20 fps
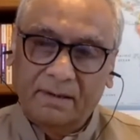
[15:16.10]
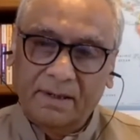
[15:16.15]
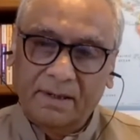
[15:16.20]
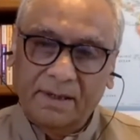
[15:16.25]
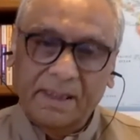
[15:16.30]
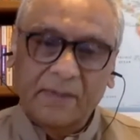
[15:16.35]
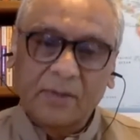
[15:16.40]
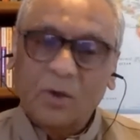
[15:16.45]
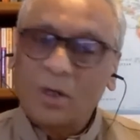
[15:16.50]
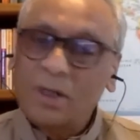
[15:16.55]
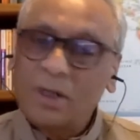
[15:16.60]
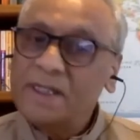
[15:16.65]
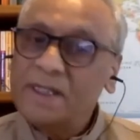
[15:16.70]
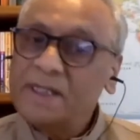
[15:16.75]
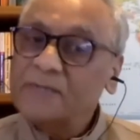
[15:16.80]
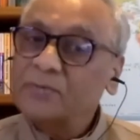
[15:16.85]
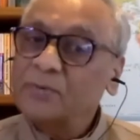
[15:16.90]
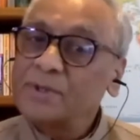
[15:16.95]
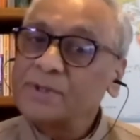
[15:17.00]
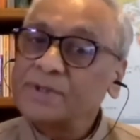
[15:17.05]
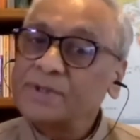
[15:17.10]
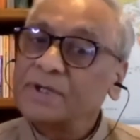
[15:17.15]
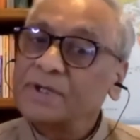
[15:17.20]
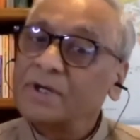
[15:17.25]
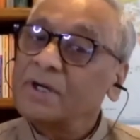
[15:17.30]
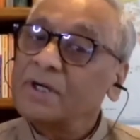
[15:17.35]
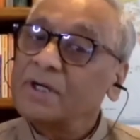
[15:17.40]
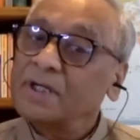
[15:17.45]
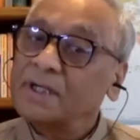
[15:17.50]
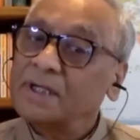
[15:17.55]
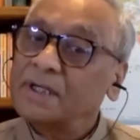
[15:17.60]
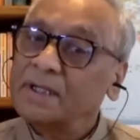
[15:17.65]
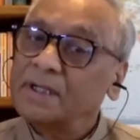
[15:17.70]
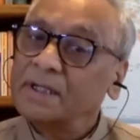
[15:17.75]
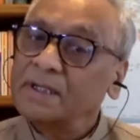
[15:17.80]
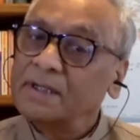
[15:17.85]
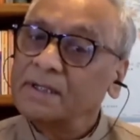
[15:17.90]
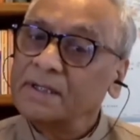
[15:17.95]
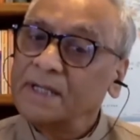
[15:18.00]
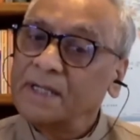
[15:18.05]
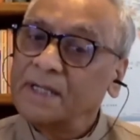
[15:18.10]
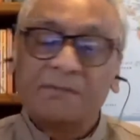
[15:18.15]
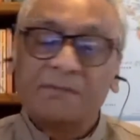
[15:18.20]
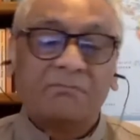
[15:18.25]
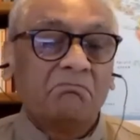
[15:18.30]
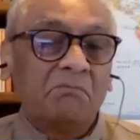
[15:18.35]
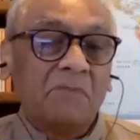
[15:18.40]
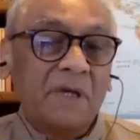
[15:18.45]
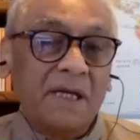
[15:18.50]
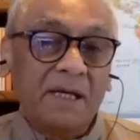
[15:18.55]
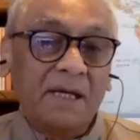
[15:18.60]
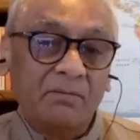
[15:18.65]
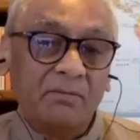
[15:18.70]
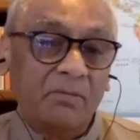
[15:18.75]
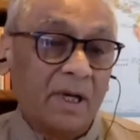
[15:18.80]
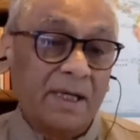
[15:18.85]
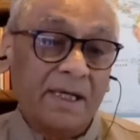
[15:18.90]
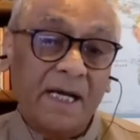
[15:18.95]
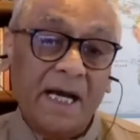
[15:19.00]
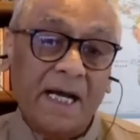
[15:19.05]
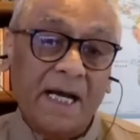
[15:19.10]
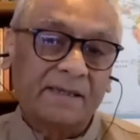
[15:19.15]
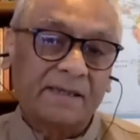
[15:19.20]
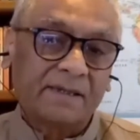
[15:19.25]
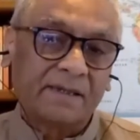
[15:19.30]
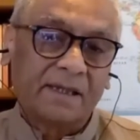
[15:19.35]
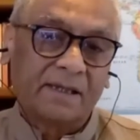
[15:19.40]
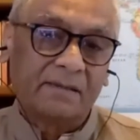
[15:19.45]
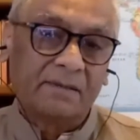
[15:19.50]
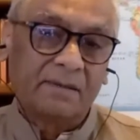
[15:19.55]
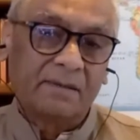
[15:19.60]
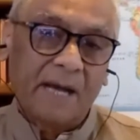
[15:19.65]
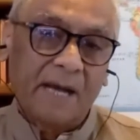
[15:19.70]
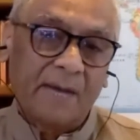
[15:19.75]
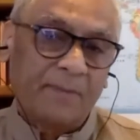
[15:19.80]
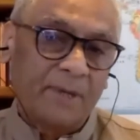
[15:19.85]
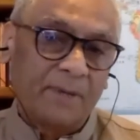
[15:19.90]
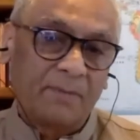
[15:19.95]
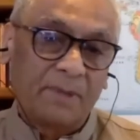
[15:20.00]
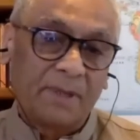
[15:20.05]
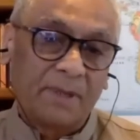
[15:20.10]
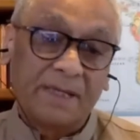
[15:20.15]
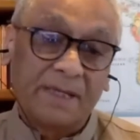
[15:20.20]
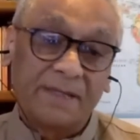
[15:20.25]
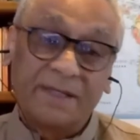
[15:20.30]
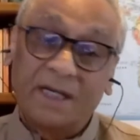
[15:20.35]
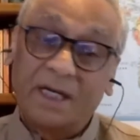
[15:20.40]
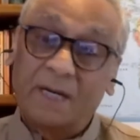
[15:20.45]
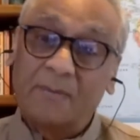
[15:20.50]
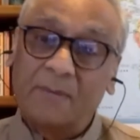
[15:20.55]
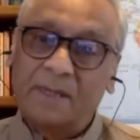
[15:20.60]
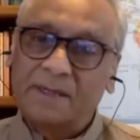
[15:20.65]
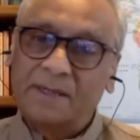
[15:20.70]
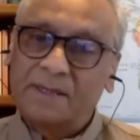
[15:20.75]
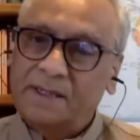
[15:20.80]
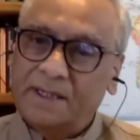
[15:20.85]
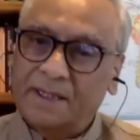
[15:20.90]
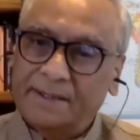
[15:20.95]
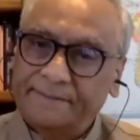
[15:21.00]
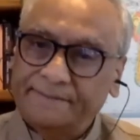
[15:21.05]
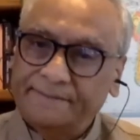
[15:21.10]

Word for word: An audience was turned that he, when he asked that, apne pata jail machi.